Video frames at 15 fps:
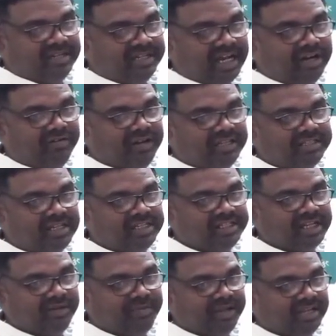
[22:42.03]
Galvanic cells
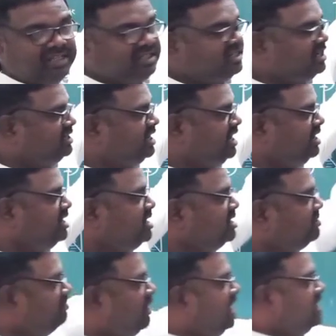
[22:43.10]
can be constructed
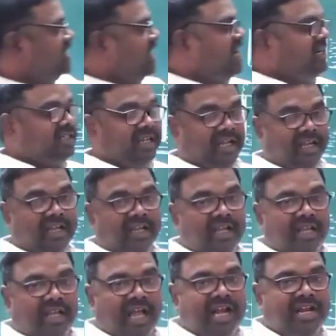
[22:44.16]
by connecting
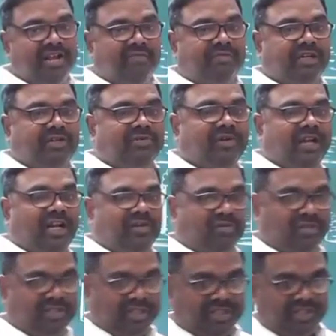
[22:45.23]
any of the two
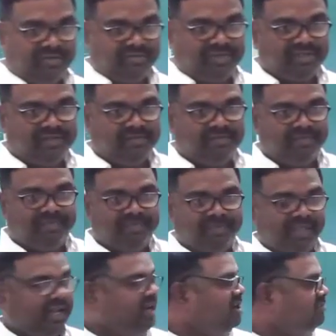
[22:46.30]
electrode systems.
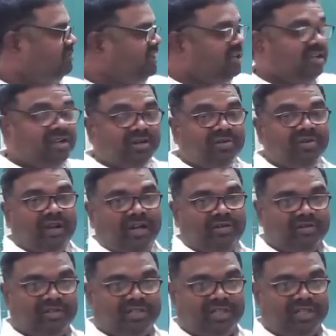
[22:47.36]
Any of the two electrode